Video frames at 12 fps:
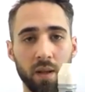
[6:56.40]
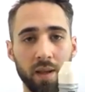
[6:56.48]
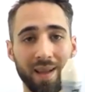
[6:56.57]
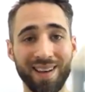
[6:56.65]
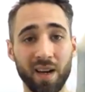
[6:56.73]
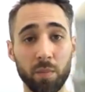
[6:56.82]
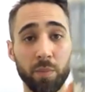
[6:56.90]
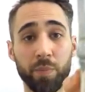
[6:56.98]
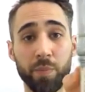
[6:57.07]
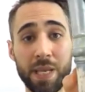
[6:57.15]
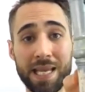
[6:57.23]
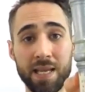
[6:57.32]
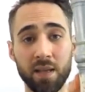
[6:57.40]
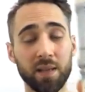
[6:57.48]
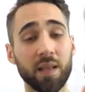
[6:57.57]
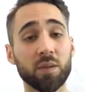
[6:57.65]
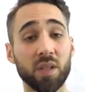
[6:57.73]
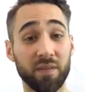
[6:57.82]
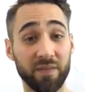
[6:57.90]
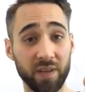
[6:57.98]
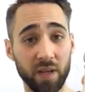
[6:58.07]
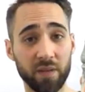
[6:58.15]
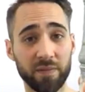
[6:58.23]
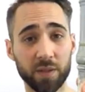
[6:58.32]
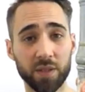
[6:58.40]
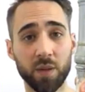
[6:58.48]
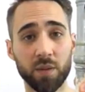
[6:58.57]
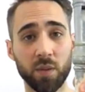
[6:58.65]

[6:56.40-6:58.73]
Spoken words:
And our B. That was our very first note